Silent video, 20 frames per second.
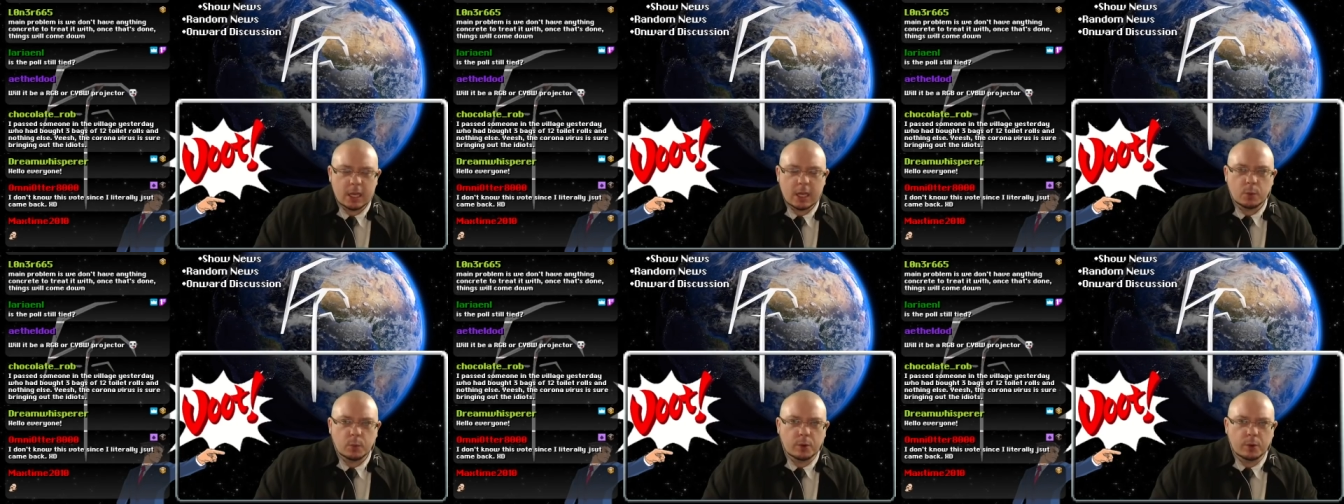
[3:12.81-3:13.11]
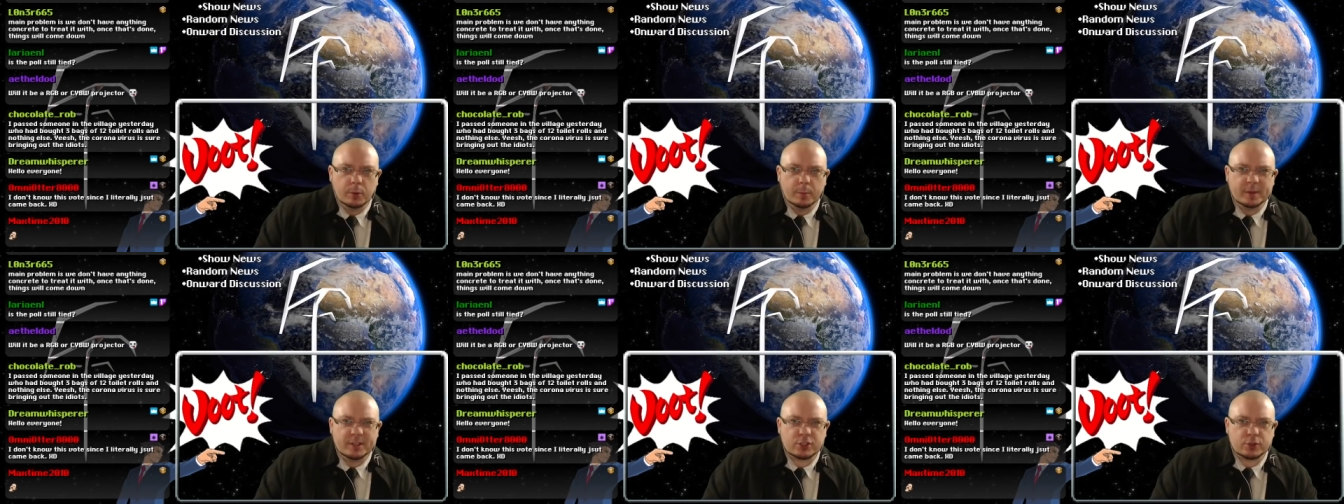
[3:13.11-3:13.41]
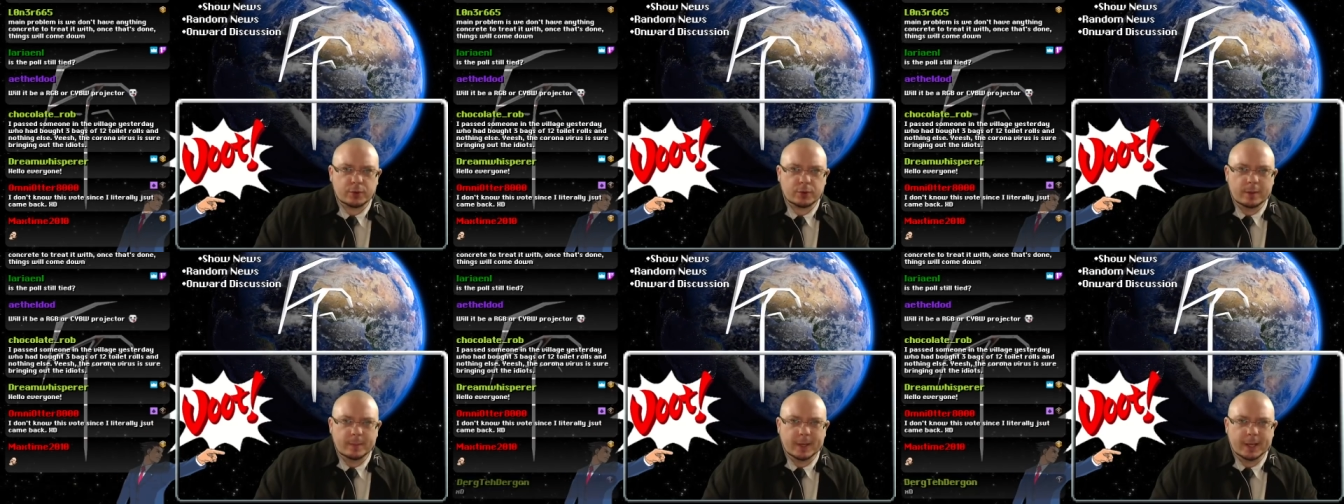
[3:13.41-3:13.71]
we will be
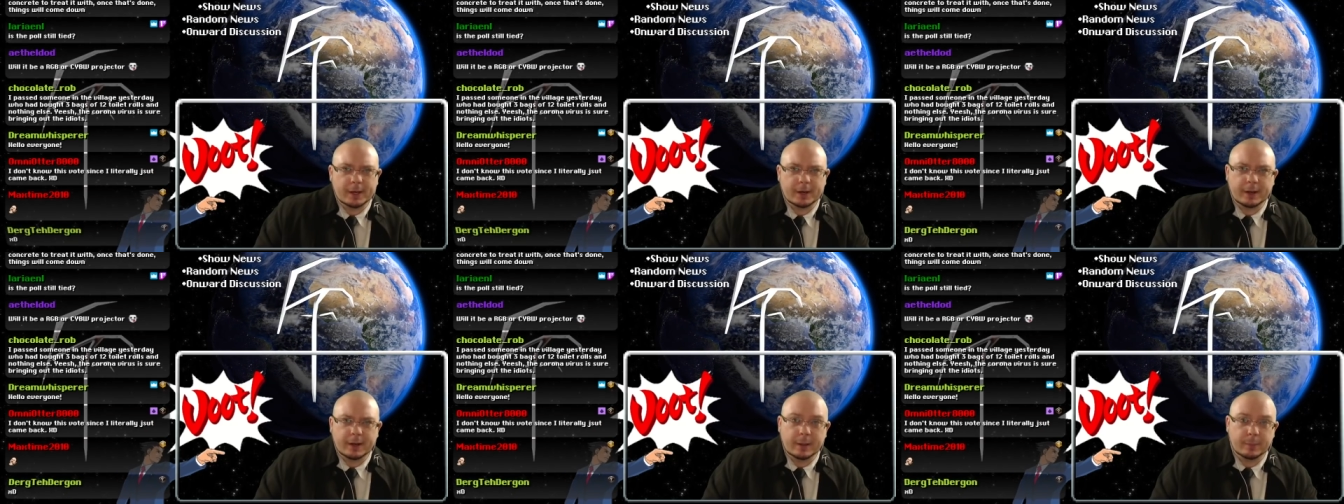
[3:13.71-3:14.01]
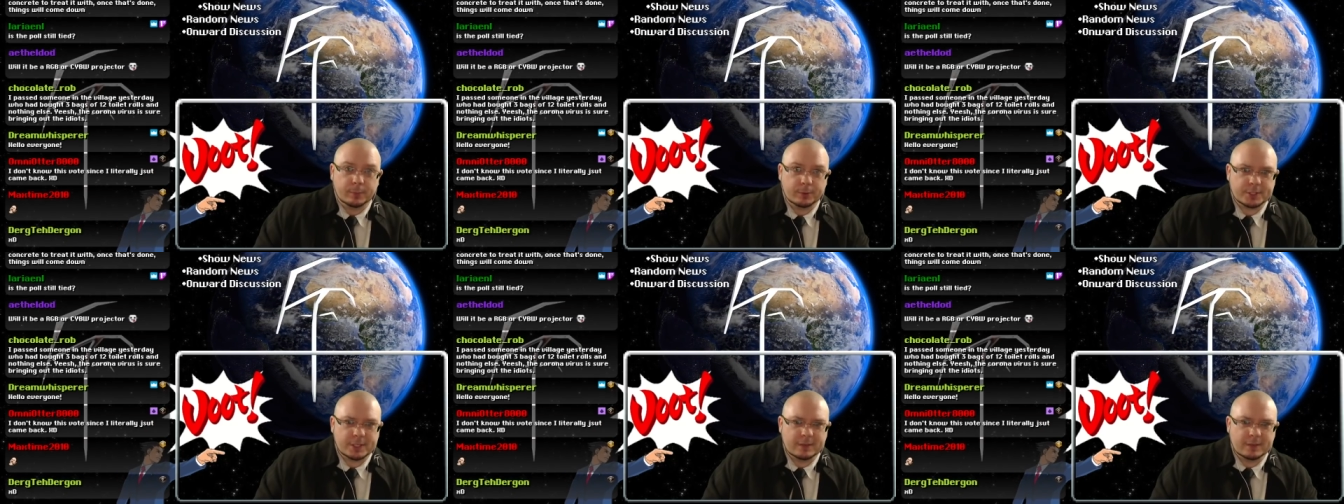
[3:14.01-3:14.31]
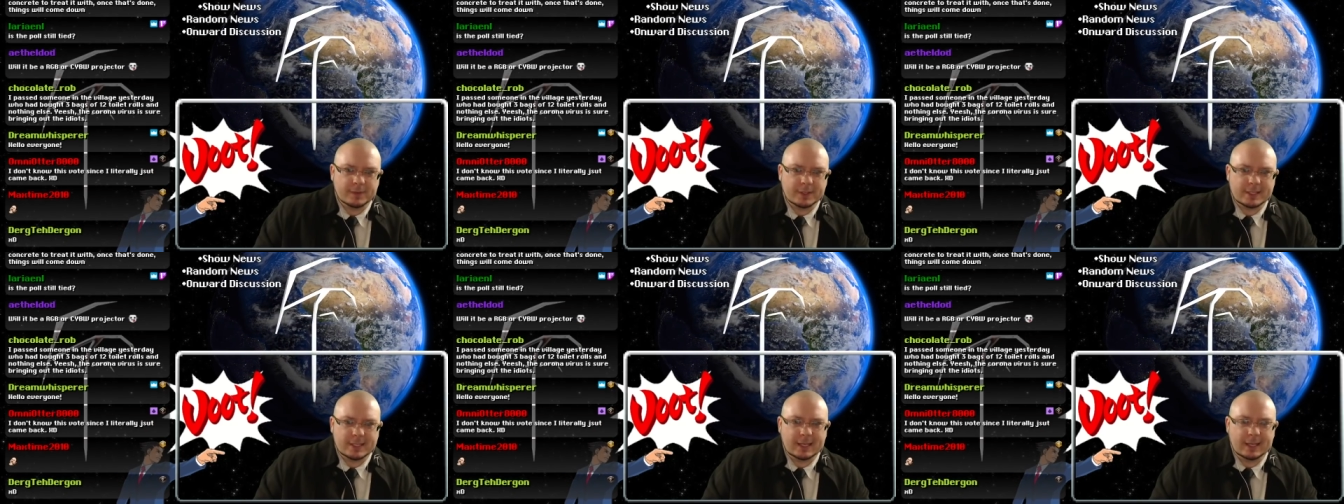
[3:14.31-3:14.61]
streaming it on April
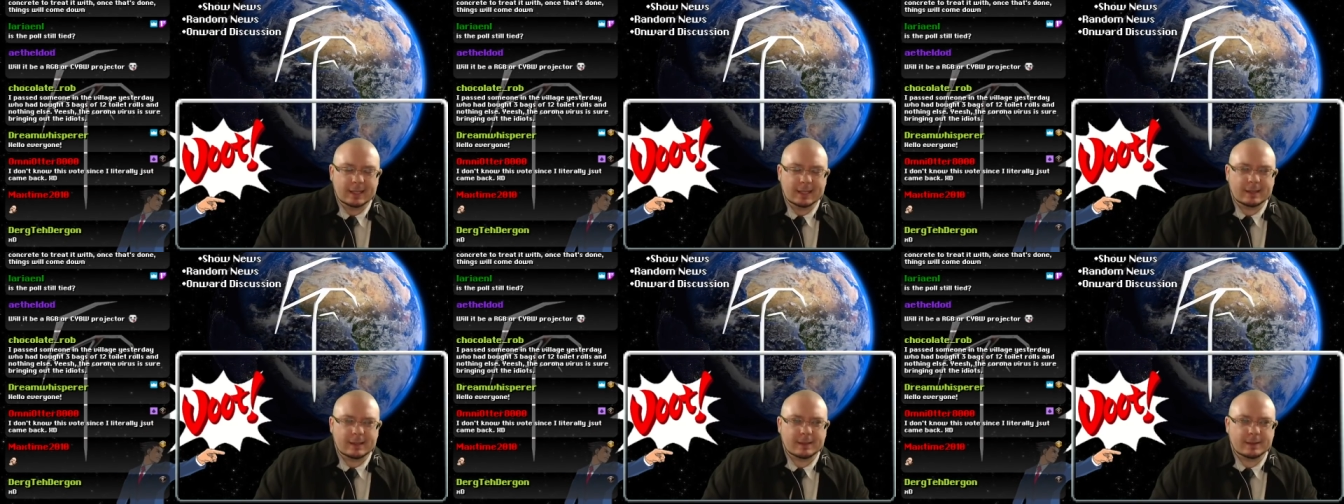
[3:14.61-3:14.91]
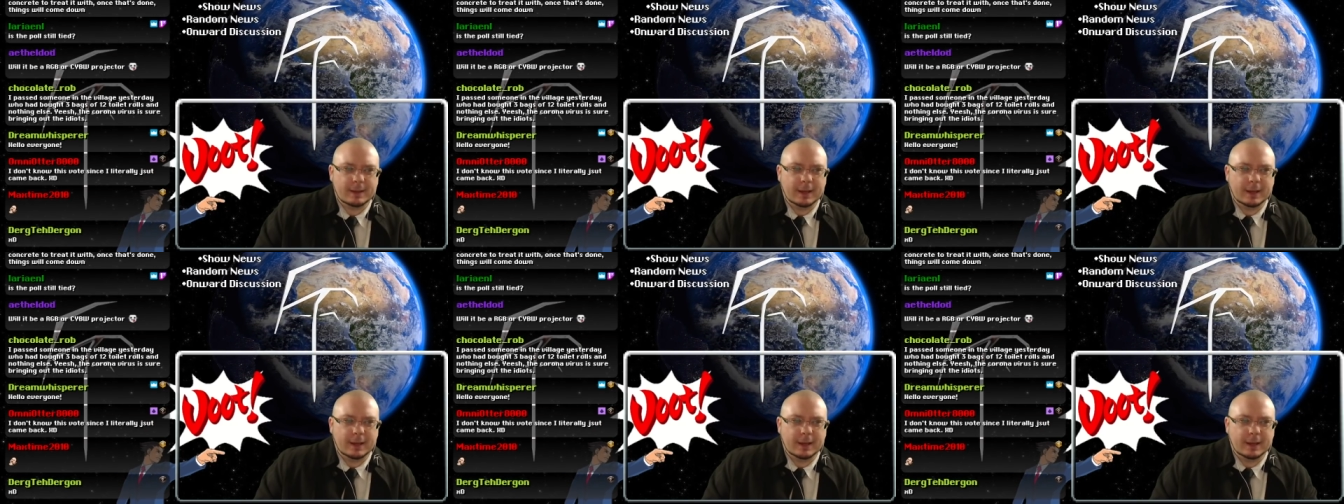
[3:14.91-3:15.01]
17th.